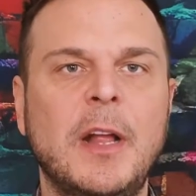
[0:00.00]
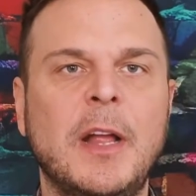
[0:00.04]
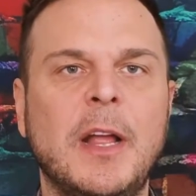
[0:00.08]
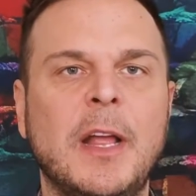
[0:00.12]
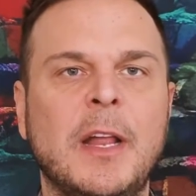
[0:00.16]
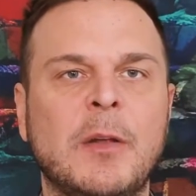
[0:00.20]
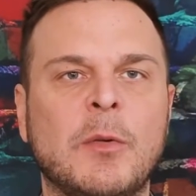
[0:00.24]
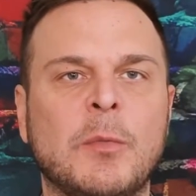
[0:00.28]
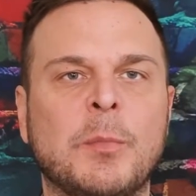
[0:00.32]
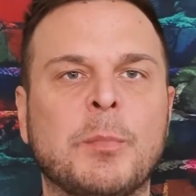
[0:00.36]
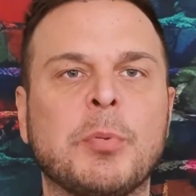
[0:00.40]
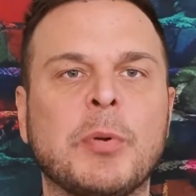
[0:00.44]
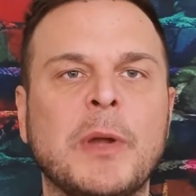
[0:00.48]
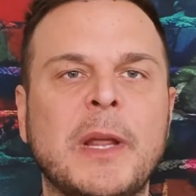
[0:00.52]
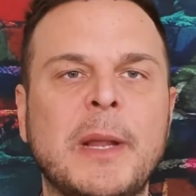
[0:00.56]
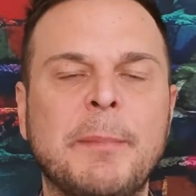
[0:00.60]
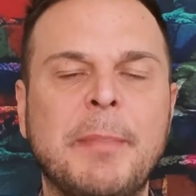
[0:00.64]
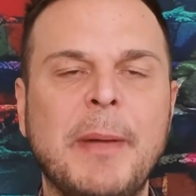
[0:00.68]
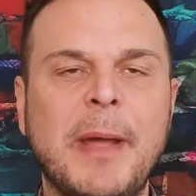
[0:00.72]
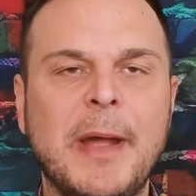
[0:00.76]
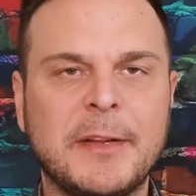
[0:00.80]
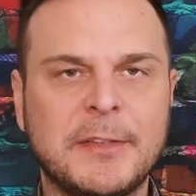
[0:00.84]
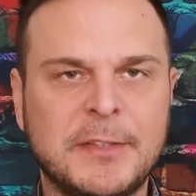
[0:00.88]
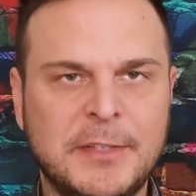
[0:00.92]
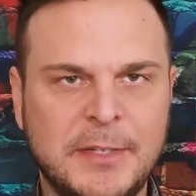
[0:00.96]
It'll breed
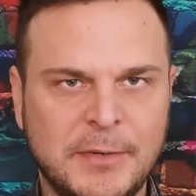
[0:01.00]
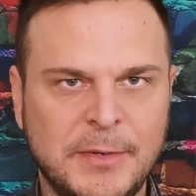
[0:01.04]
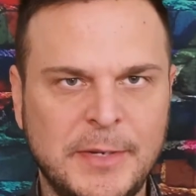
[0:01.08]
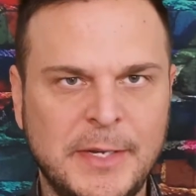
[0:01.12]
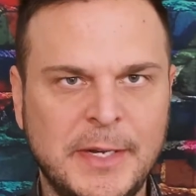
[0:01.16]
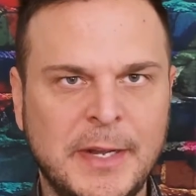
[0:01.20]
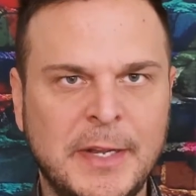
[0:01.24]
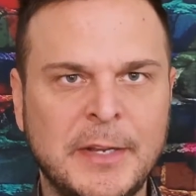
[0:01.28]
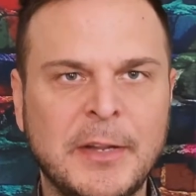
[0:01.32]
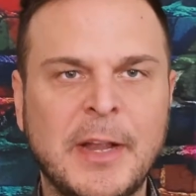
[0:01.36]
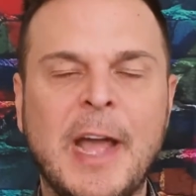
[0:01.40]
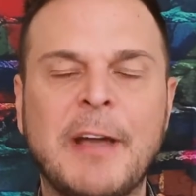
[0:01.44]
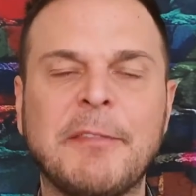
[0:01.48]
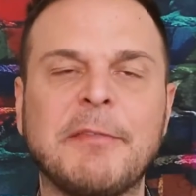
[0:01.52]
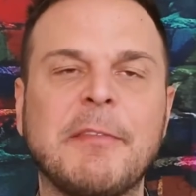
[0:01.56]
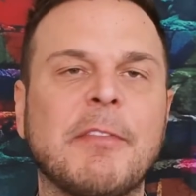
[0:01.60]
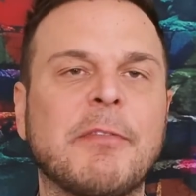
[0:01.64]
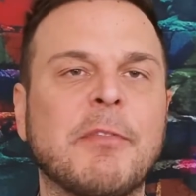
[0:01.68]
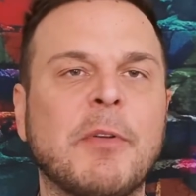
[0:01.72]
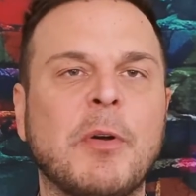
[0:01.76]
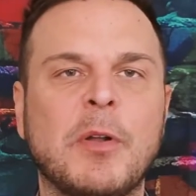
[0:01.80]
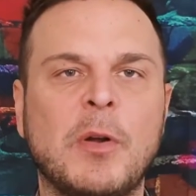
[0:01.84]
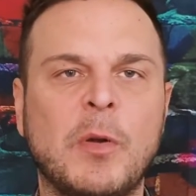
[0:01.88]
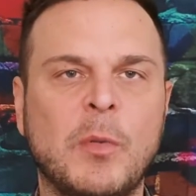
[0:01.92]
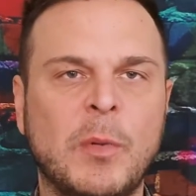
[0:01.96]
bacteria and you have to
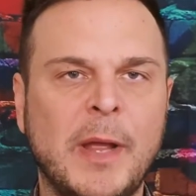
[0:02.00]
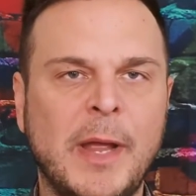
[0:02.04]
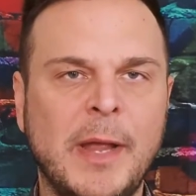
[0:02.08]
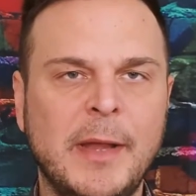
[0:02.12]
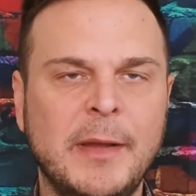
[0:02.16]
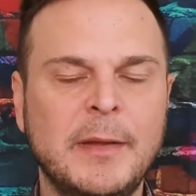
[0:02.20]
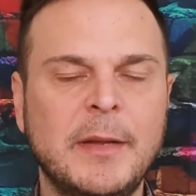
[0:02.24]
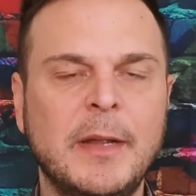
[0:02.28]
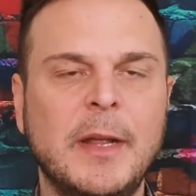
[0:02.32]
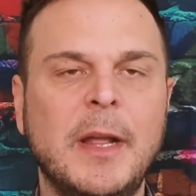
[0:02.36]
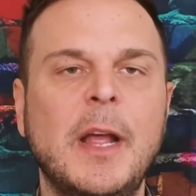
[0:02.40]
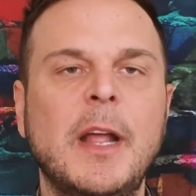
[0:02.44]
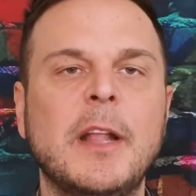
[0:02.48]
throw it away.